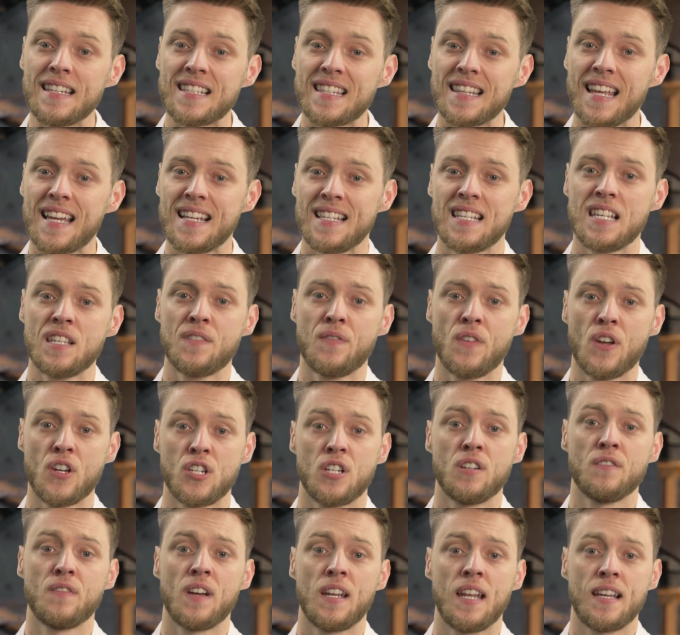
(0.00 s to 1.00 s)
this latest
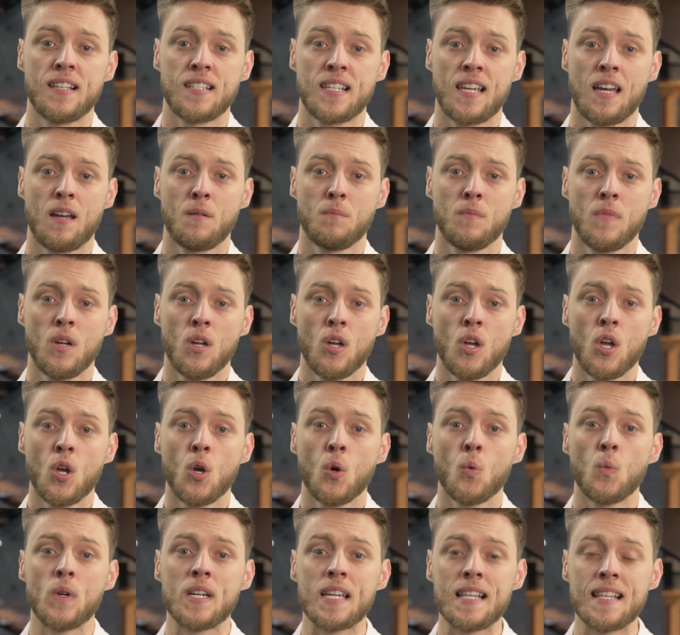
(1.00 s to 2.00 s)
version of NX CAM,
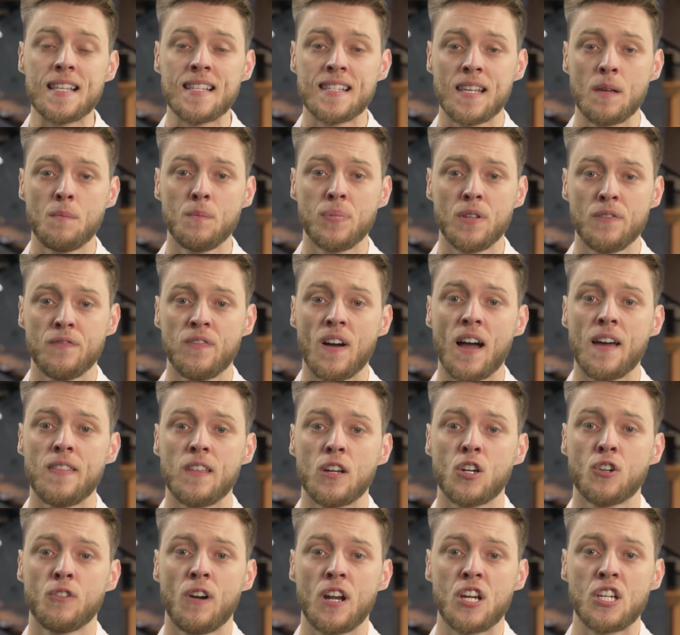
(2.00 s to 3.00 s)
we can simplify
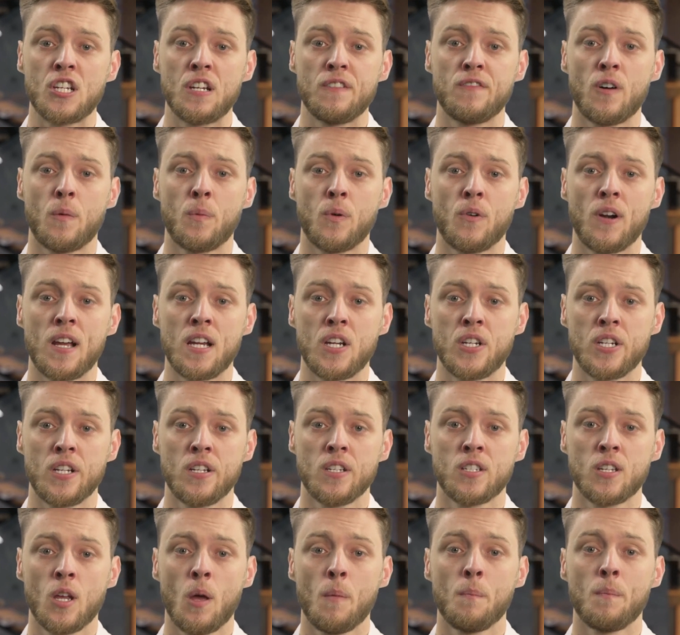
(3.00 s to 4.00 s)
the creation of
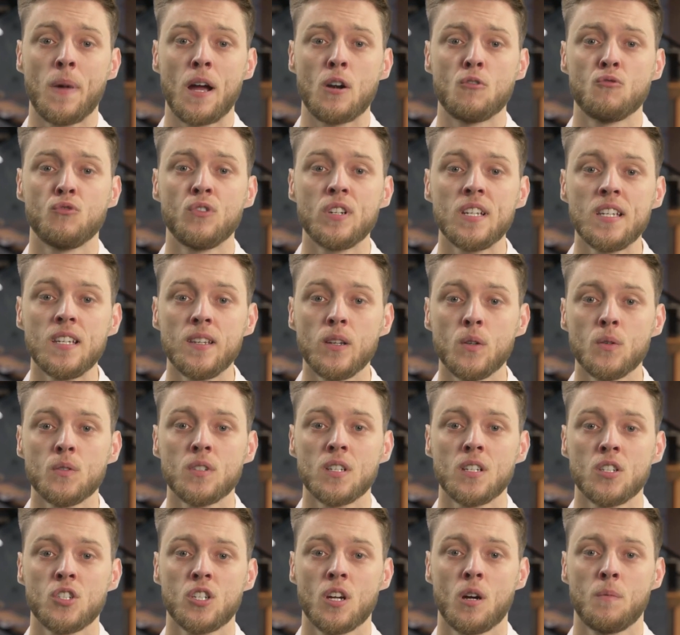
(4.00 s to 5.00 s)
operations by
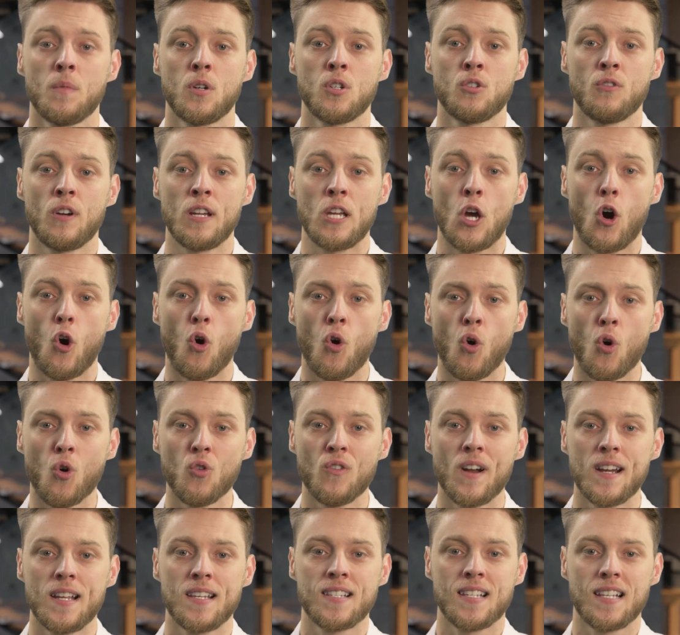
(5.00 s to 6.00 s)
reusing geometry
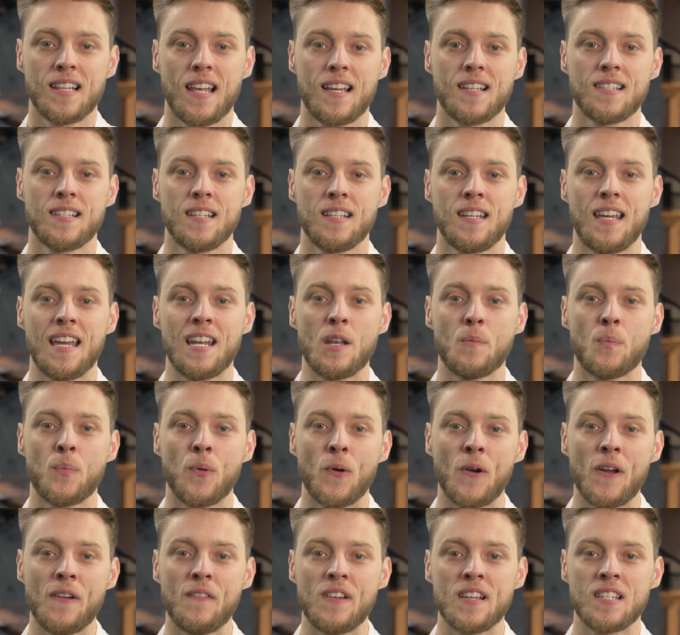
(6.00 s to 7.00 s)
already selected in a
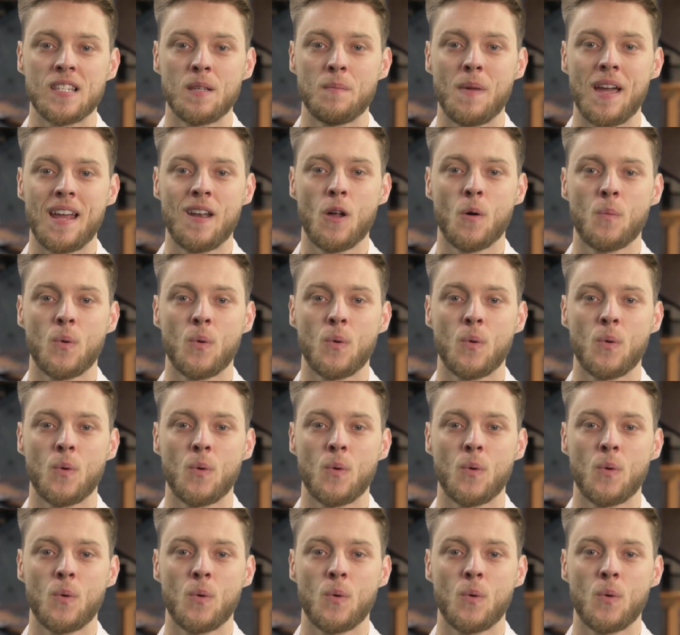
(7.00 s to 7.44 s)
previously made